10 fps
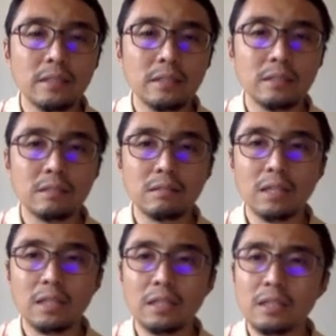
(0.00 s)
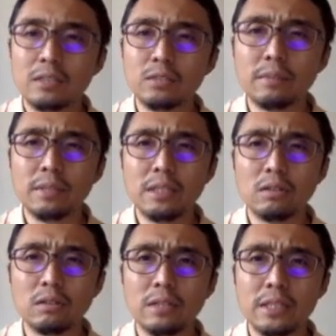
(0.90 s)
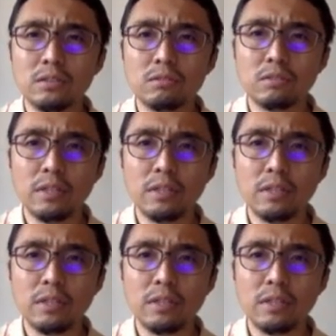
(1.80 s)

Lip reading: okay, there are so many online software